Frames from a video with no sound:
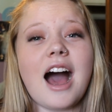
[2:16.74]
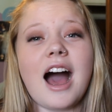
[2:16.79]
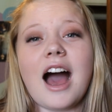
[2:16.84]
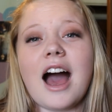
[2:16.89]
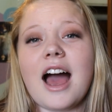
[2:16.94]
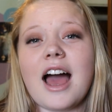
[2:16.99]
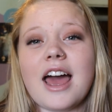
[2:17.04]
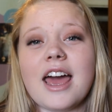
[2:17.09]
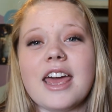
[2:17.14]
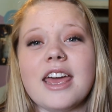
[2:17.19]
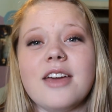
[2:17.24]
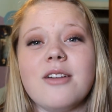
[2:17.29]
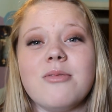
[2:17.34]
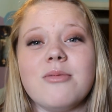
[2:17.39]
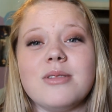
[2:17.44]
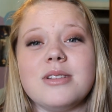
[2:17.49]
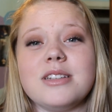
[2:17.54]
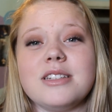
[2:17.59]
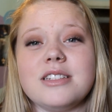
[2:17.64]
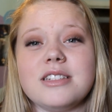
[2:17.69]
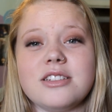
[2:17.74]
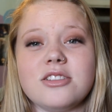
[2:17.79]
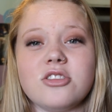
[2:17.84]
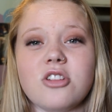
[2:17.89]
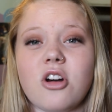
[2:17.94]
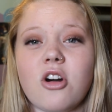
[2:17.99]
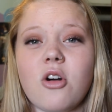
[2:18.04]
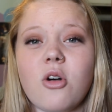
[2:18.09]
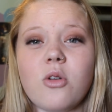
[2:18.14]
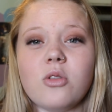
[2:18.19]
I was
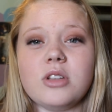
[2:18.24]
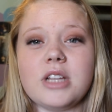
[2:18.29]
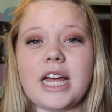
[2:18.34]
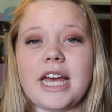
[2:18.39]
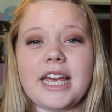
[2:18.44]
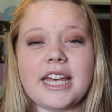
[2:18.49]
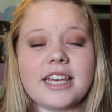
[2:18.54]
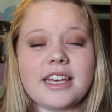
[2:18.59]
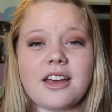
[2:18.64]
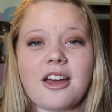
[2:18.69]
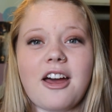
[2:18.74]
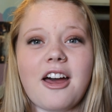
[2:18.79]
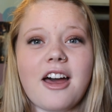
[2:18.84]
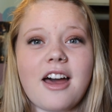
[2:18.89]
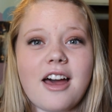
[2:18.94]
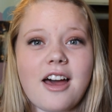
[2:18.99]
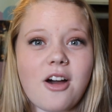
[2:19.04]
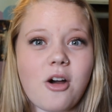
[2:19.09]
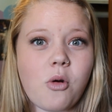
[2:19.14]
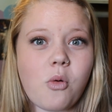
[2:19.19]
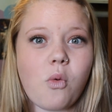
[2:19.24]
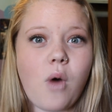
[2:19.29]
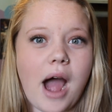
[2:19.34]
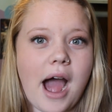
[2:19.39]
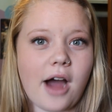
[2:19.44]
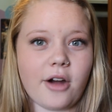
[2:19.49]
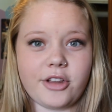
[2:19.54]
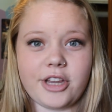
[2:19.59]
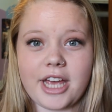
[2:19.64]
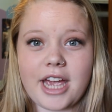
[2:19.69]
so like
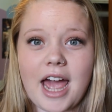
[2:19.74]
wowed.